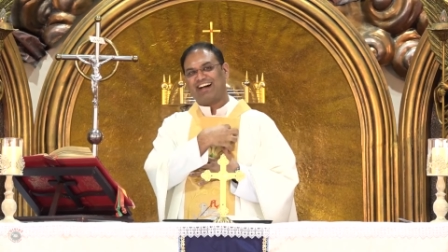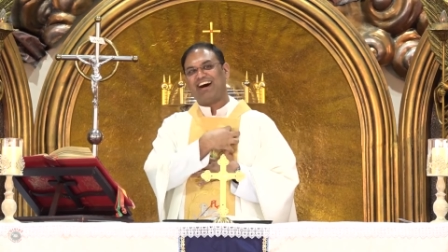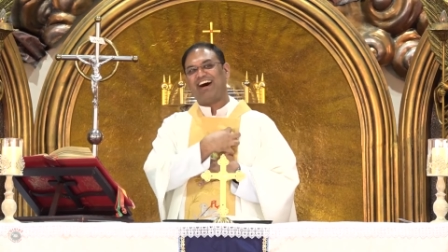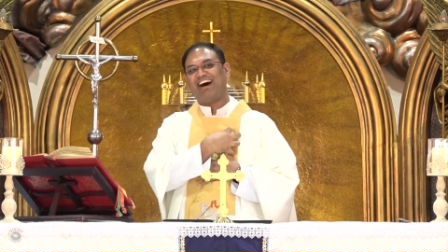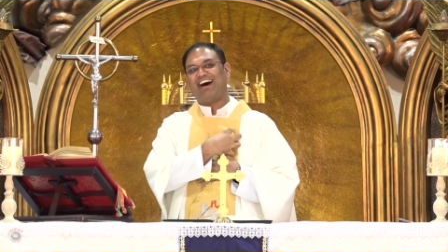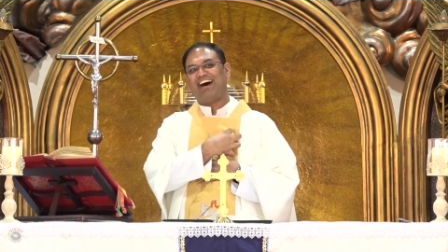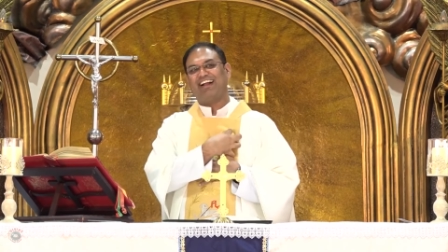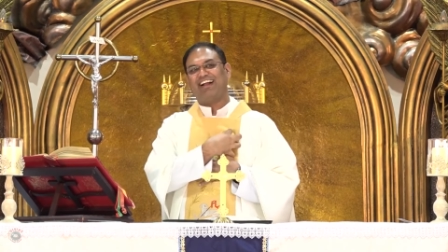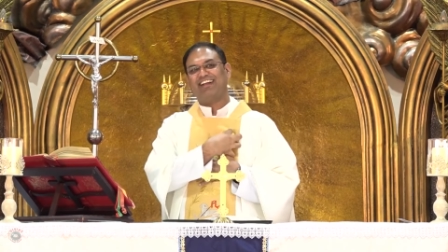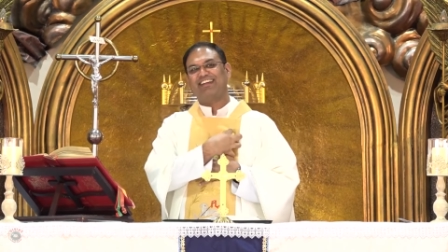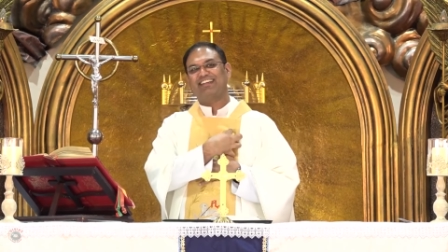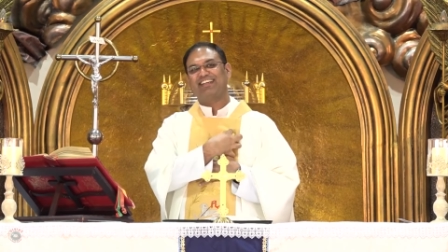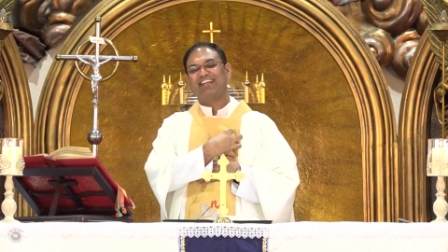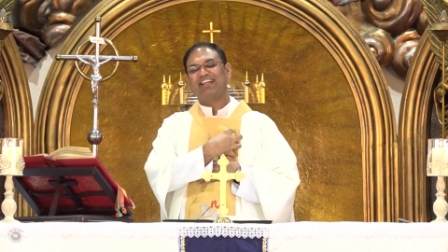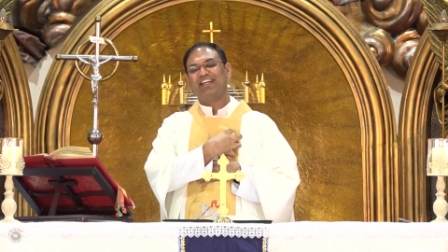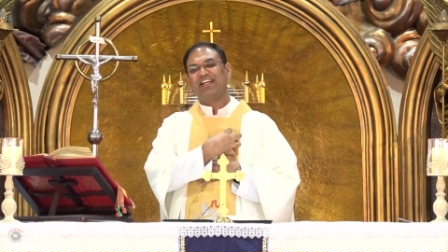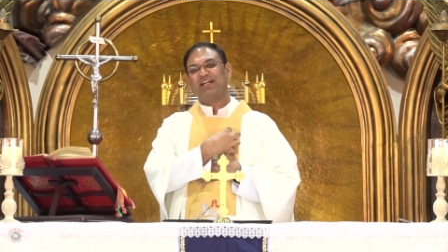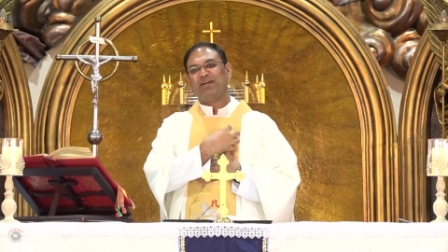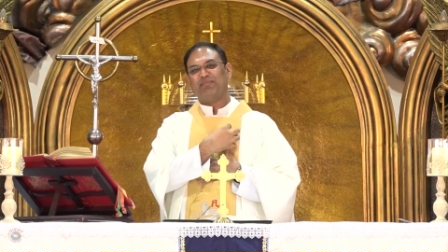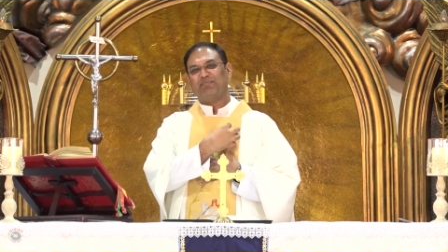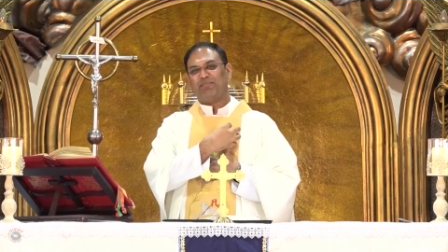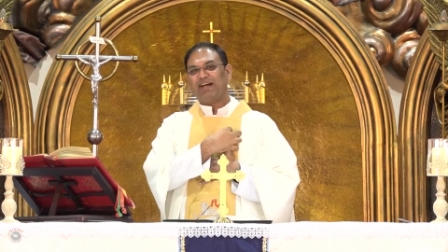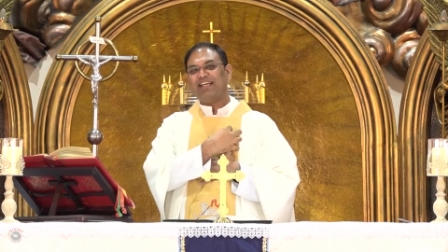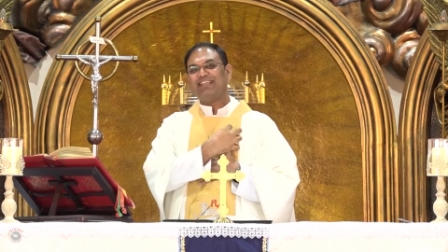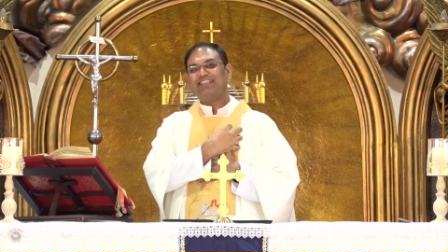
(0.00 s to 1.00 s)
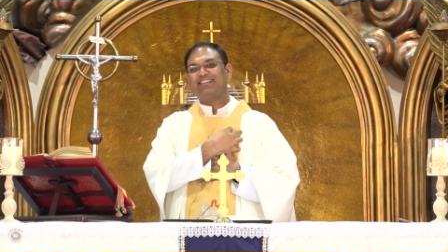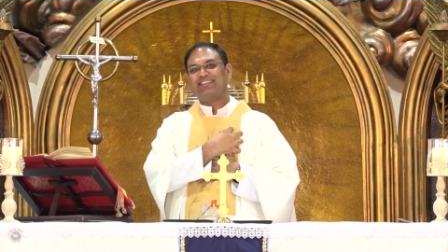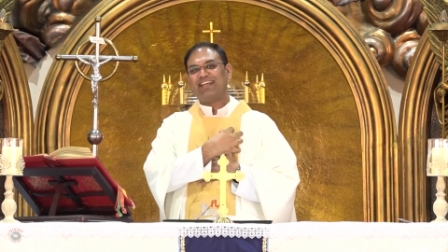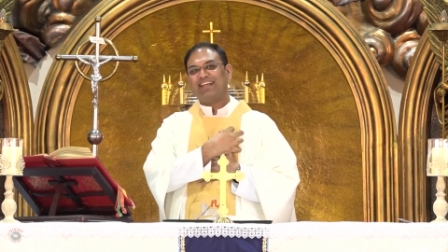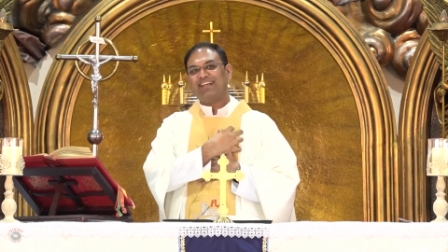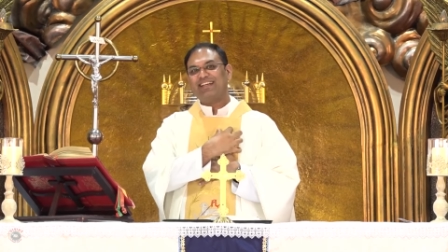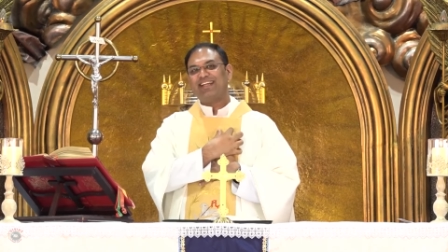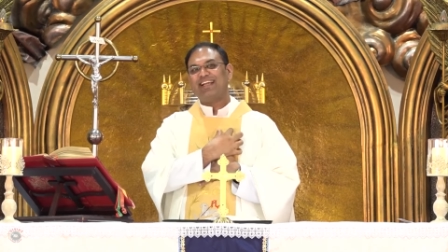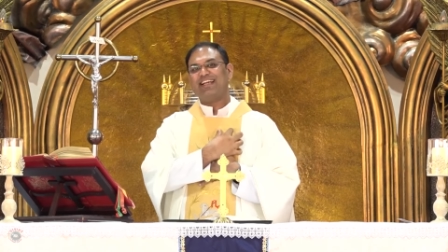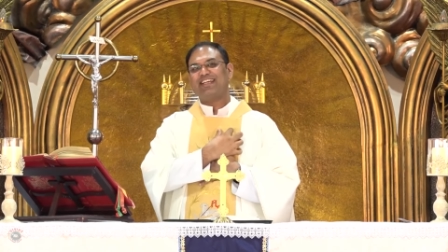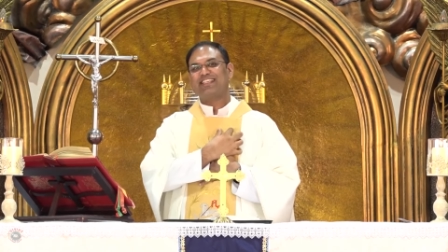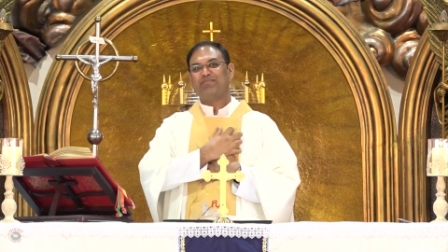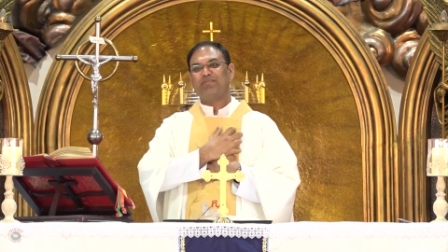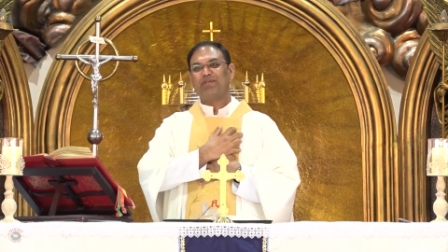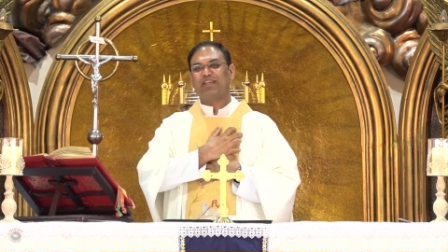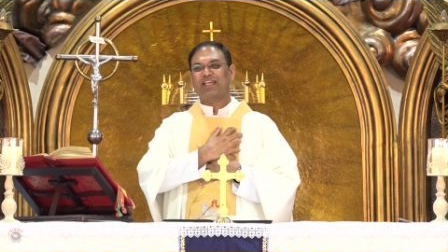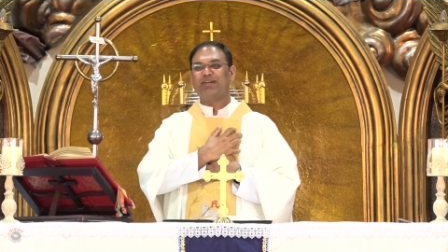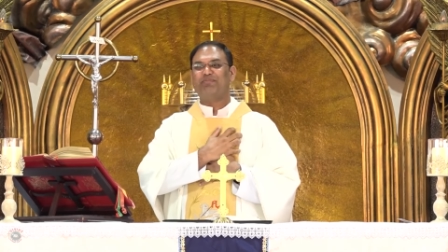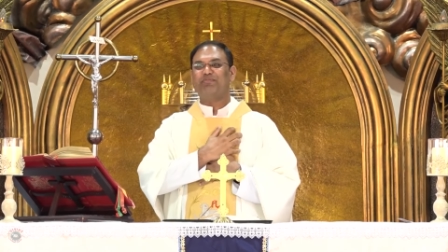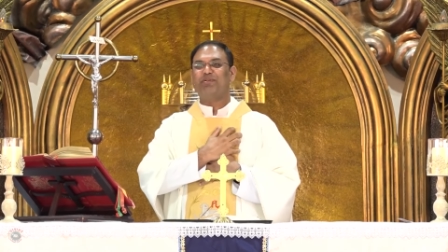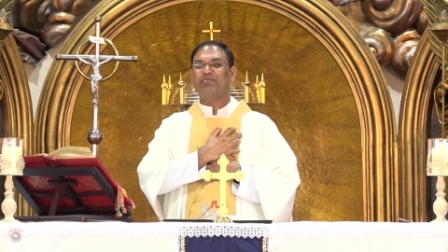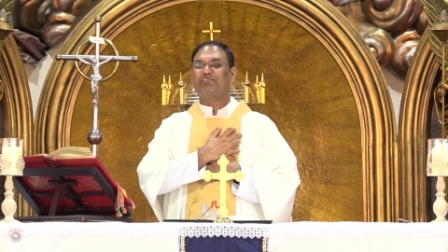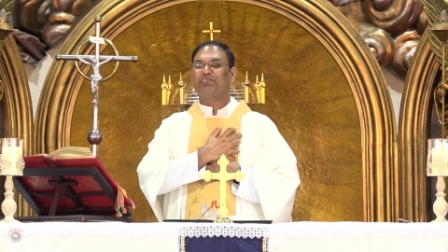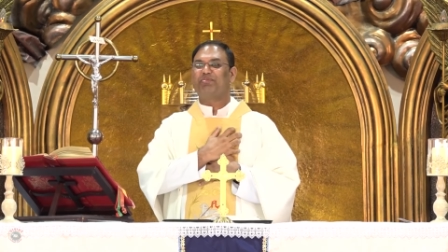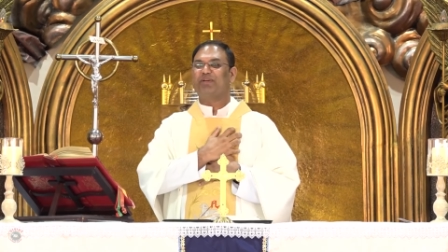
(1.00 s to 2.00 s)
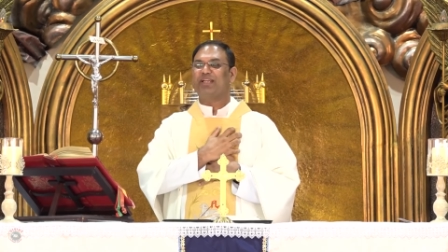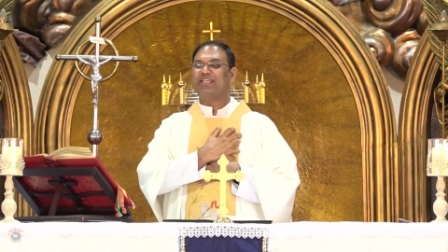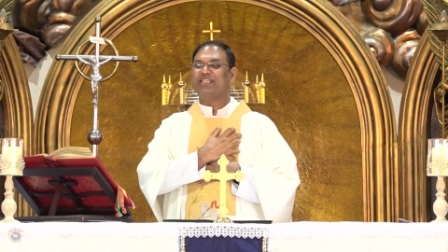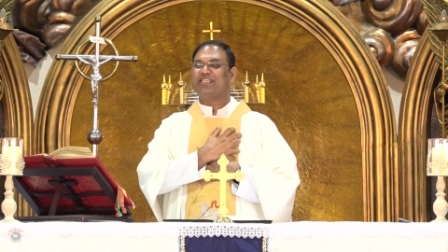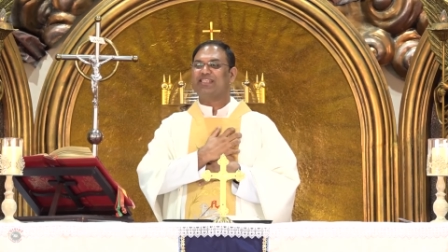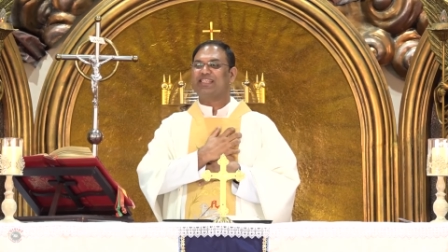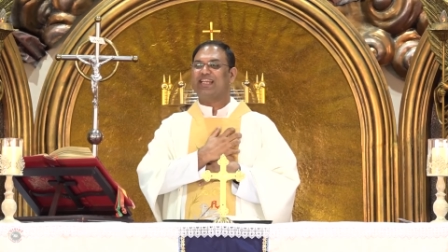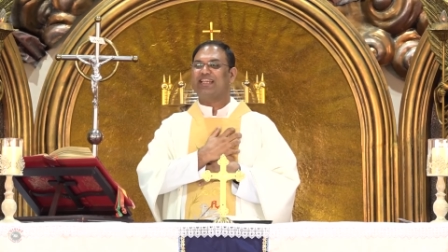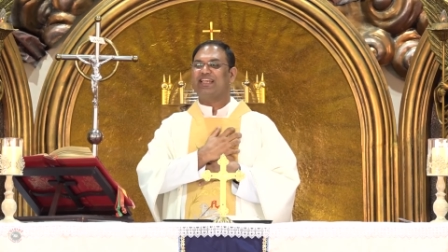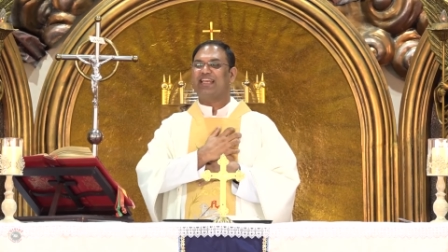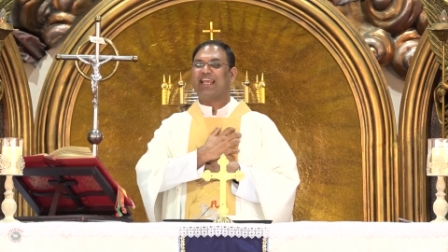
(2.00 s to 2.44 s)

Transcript: heart my son has become a priest,